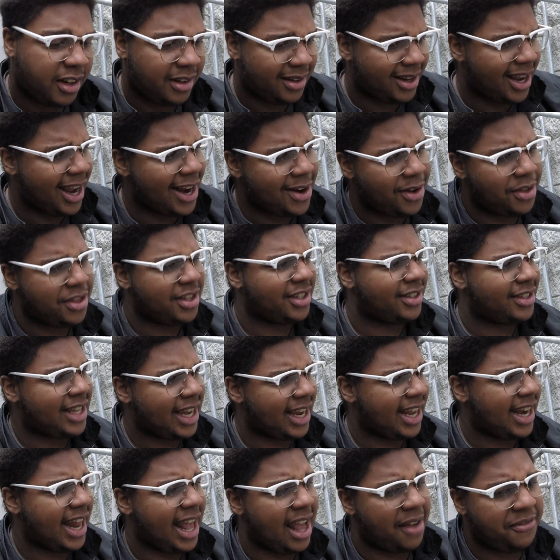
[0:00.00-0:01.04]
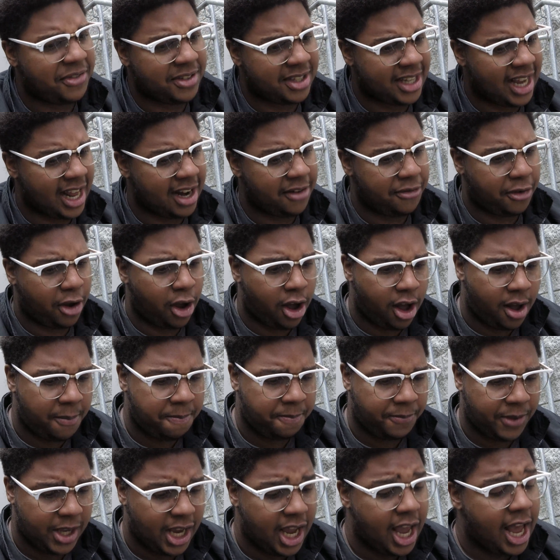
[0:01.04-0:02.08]
I know the second half is kind of calm.
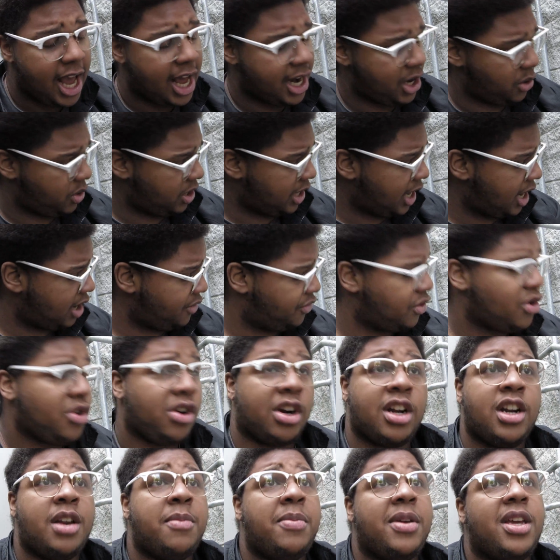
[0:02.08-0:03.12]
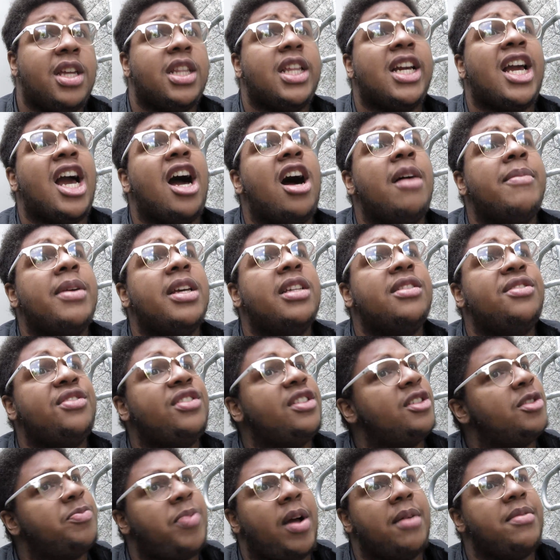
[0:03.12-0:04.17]
I know a lot of you are going to be in the comments.
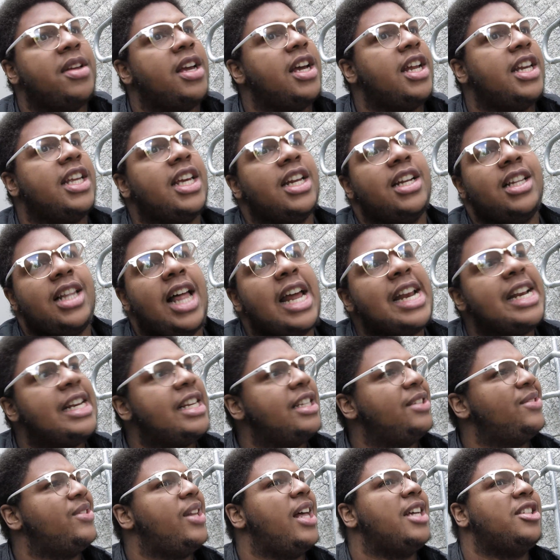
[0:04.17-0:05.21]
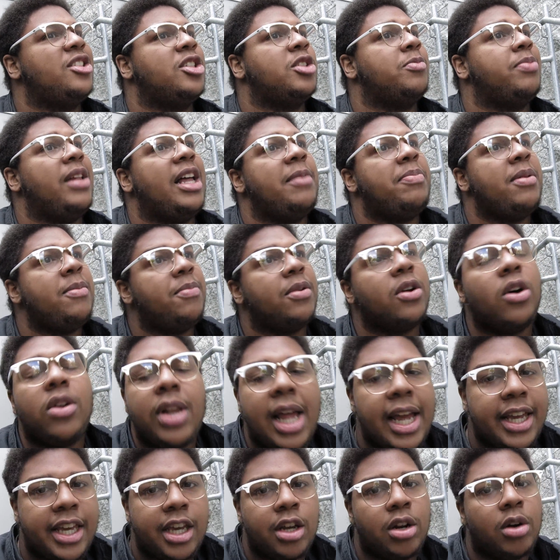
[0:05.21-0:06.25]
It's probably going to get a lot of dislikes because black people don't
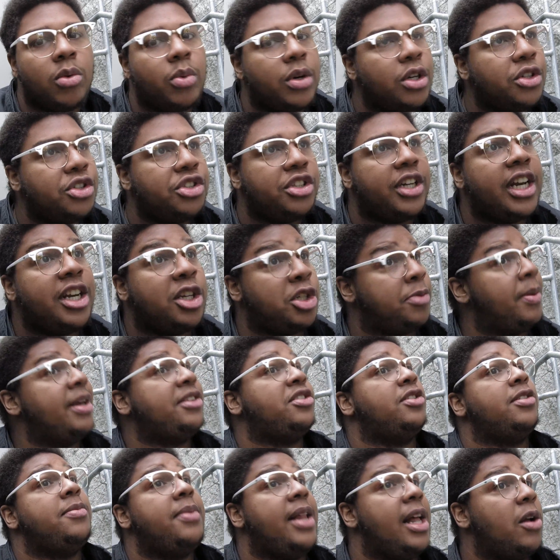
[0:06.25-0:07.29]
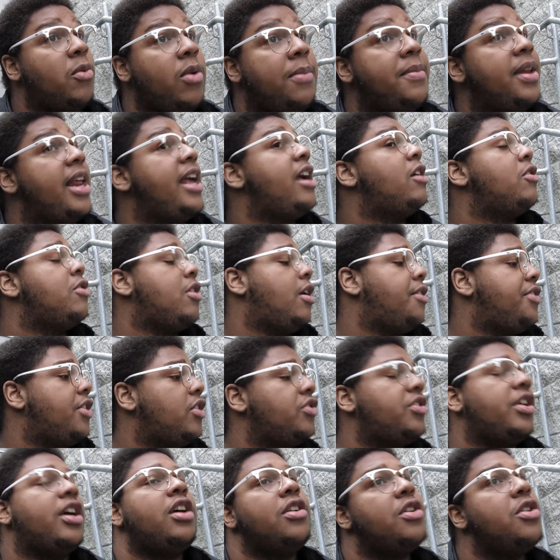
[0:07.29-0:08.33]
like hearing real shit, especially black women. Hell no, they'll
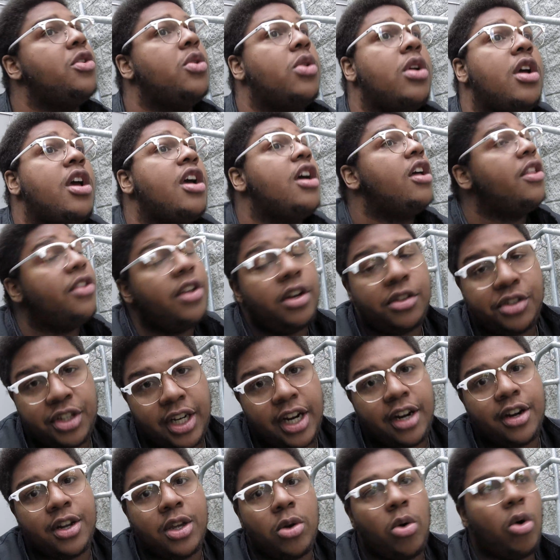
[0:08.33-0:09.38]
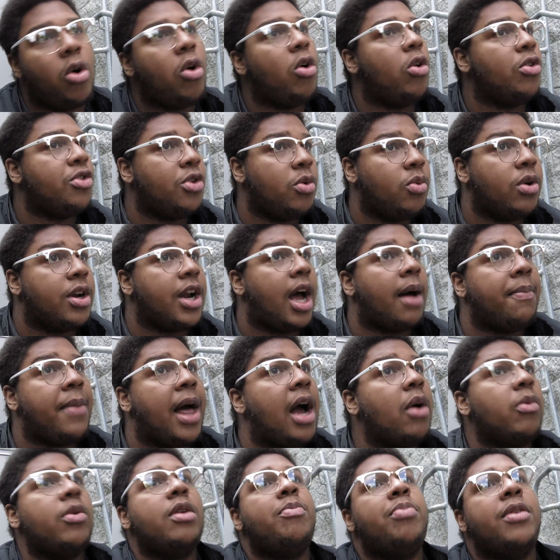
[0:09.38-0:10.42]
tear you a whole new one. I'm
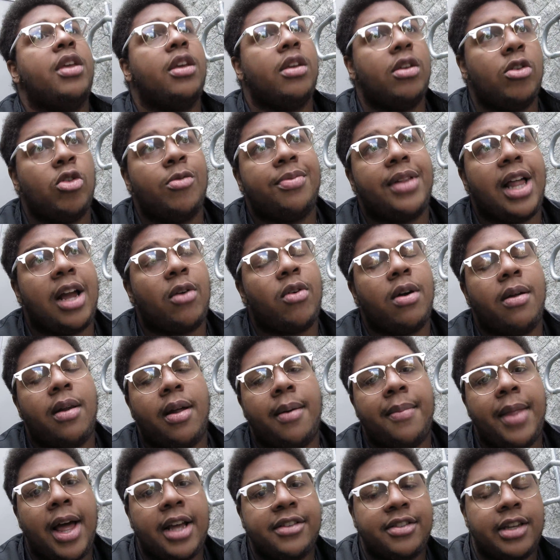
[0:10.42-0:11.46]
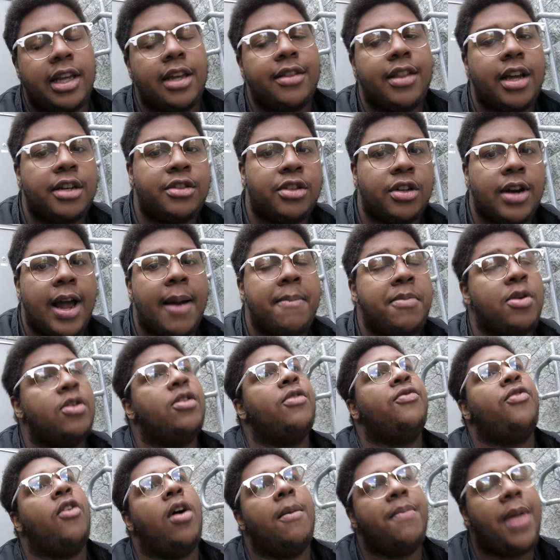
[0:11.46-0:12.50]
not ripping you black women. I'm not saying that you're not
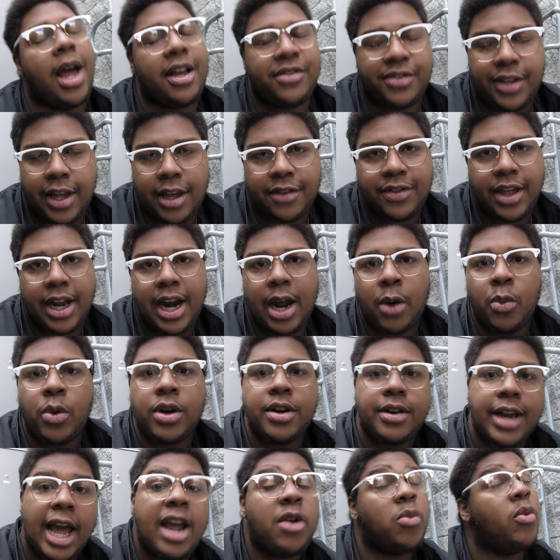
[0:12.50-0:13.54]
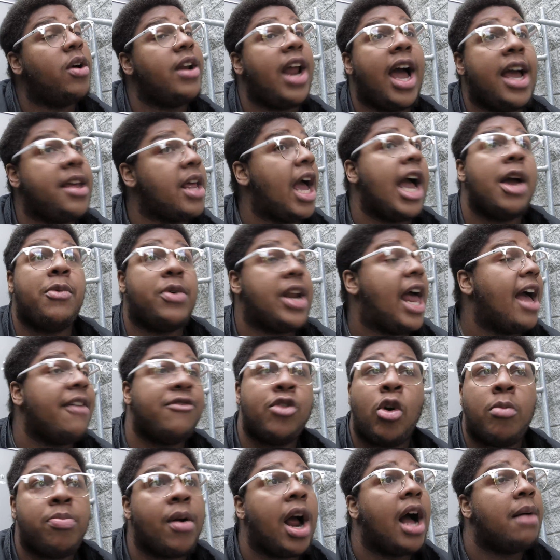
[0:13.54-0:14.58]
beautiful. I'm not saying that I wouldn't date one. I would have
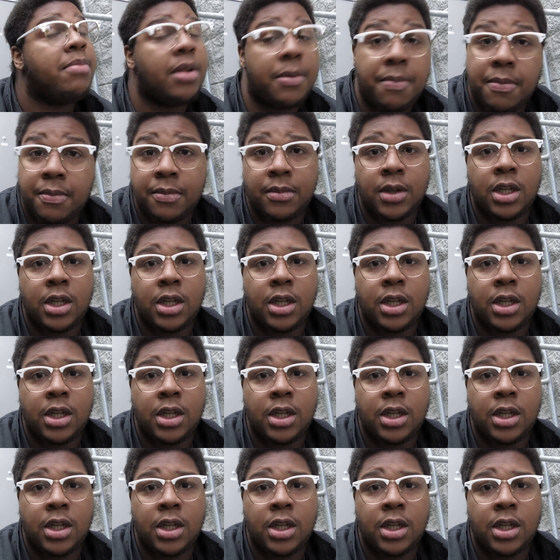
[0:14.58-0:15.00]
no problem.